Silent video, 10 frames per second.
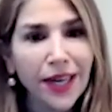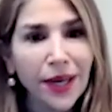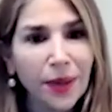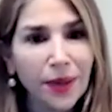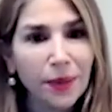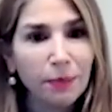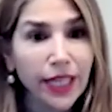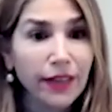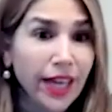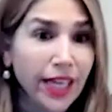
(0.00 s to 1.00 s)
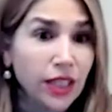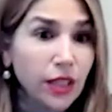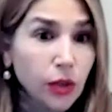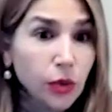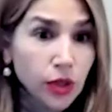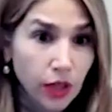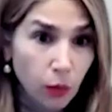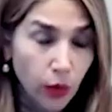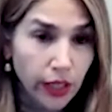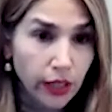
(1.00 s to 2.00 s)
but they've had to lose
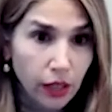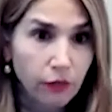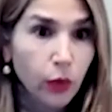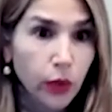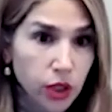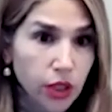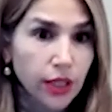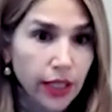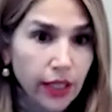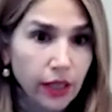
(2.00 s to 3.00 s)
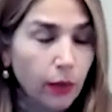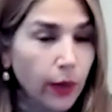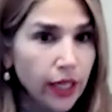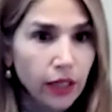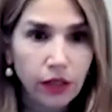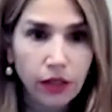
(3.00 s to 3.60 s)
someone, unfortunately, right?